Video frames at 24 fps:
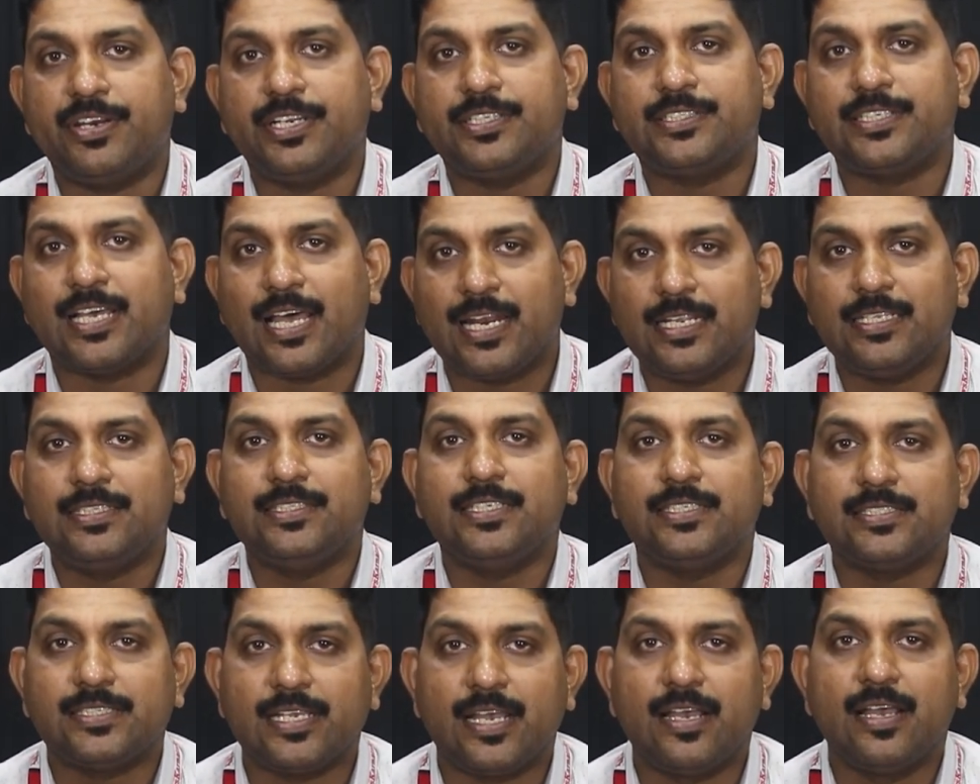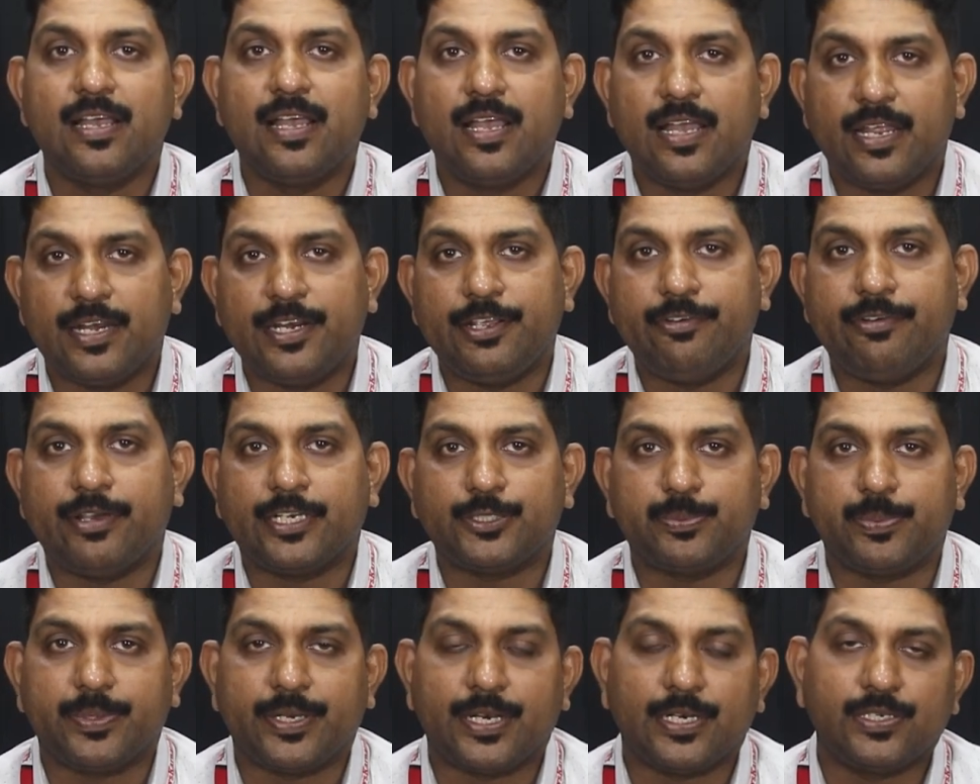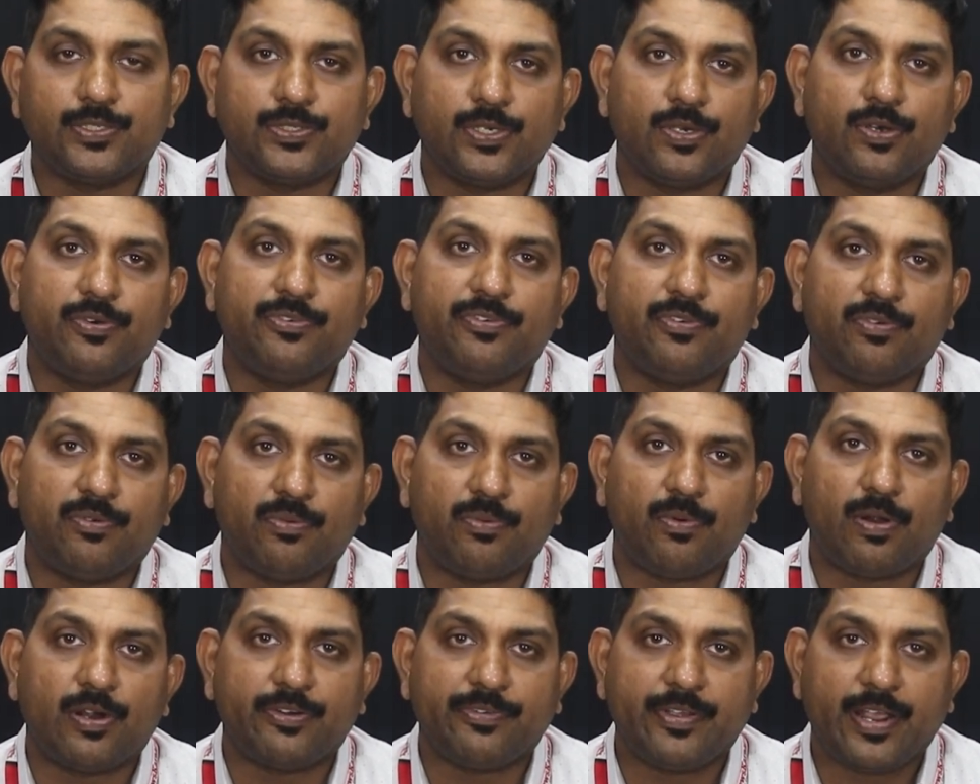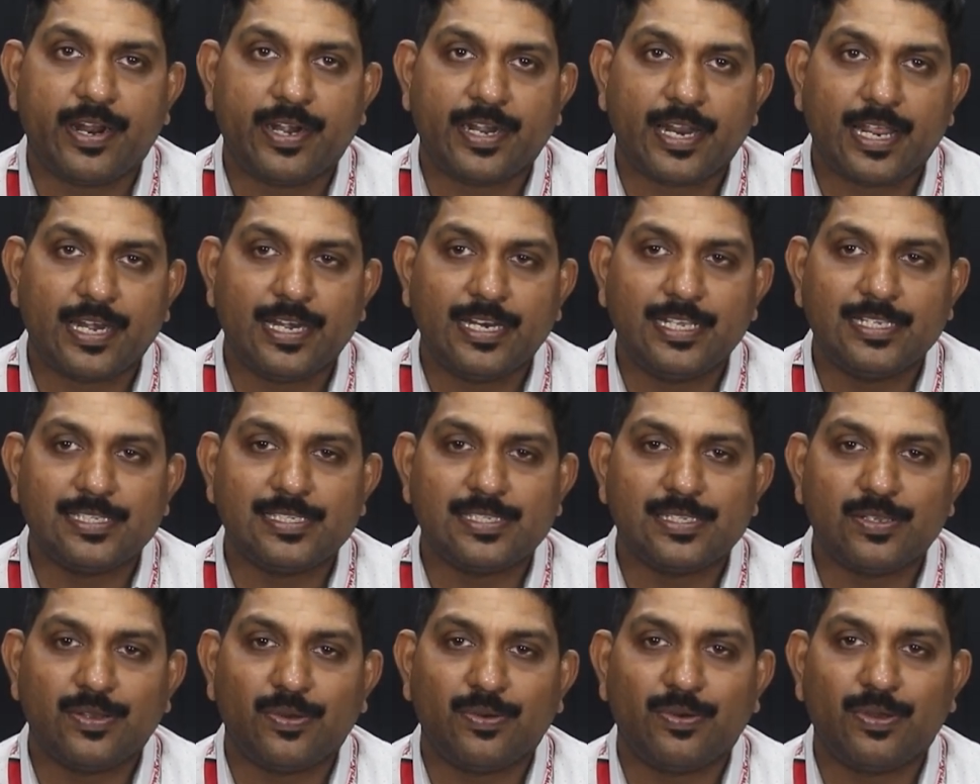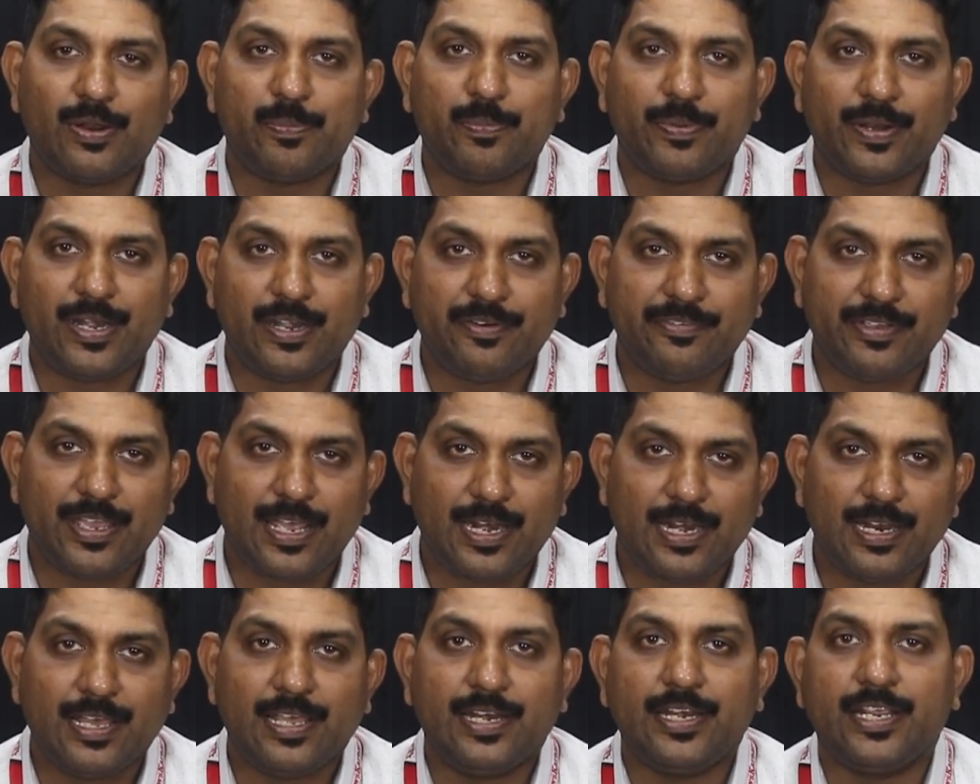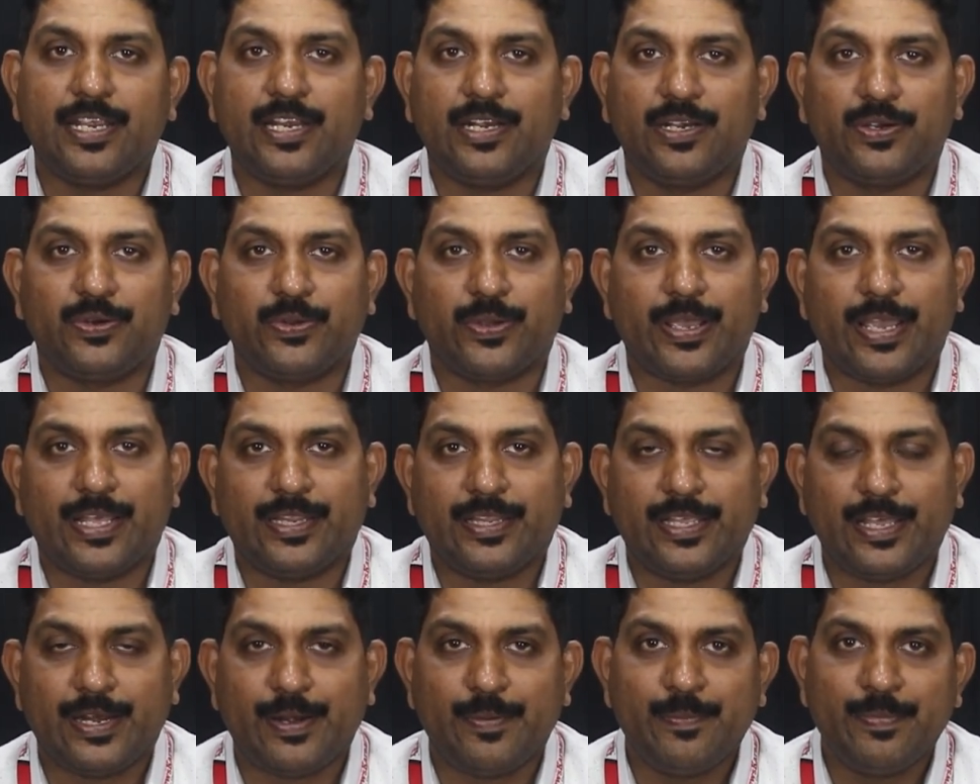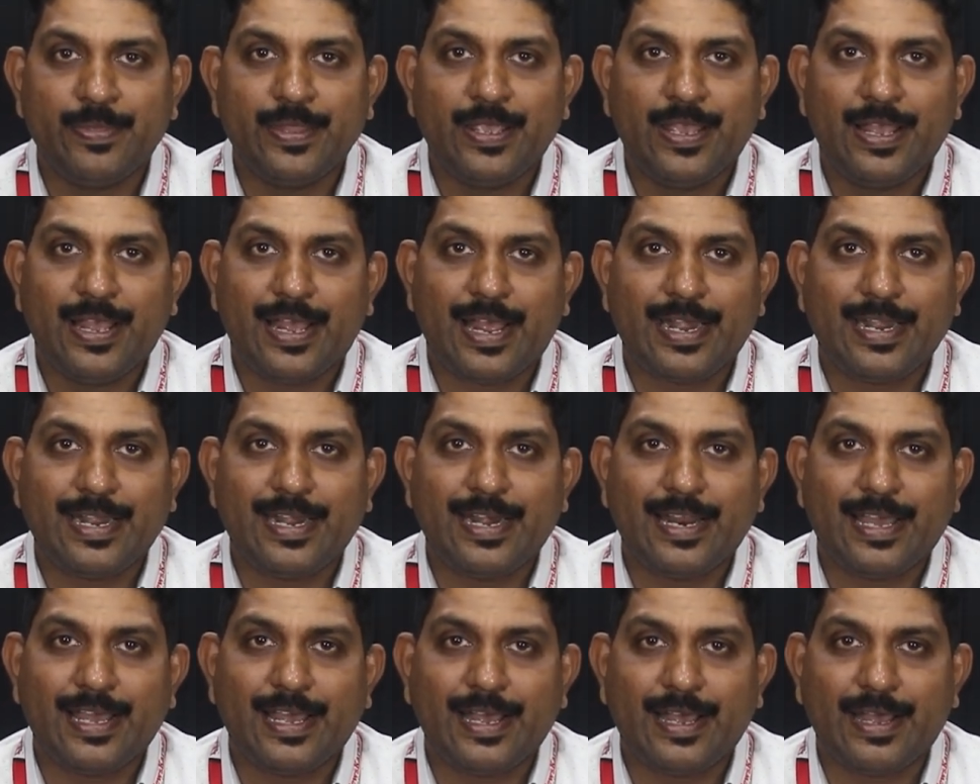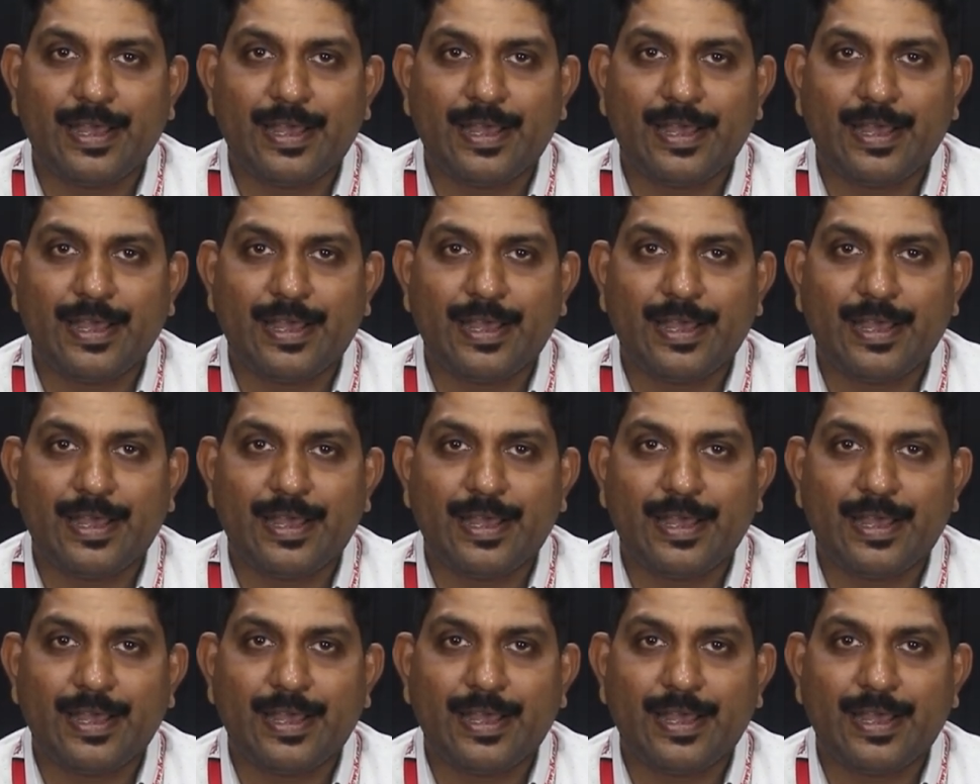challenge is a new experience. So what we have done is, over a period we are learning together, and